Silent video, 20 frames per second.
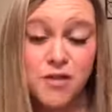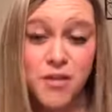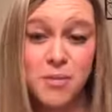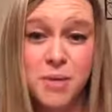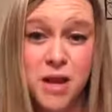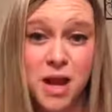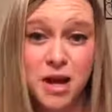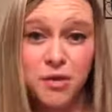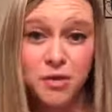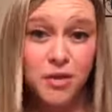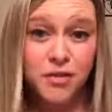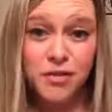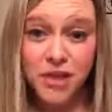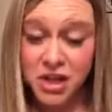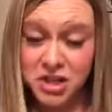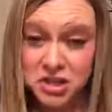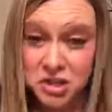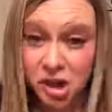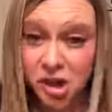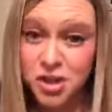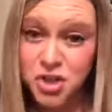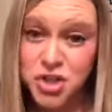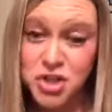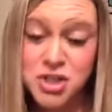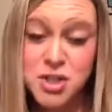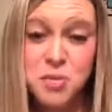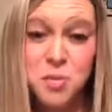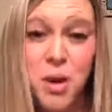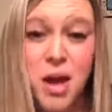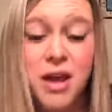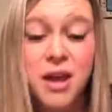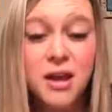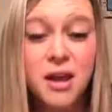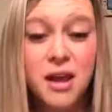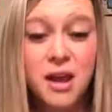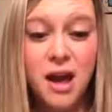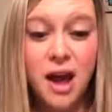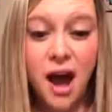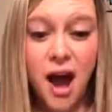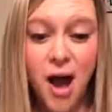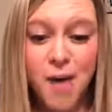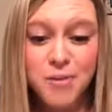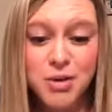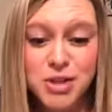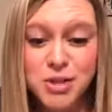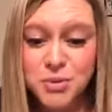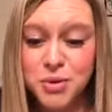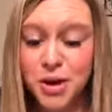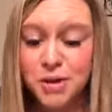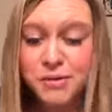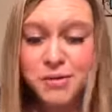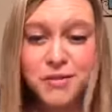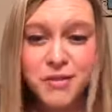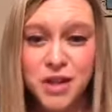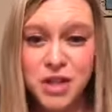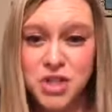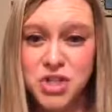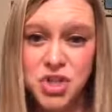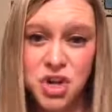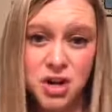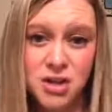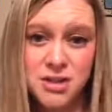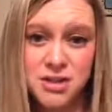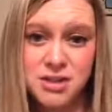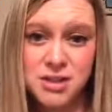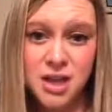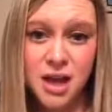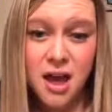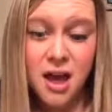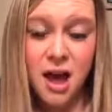am not a reflexologist, but there's some great reflex charts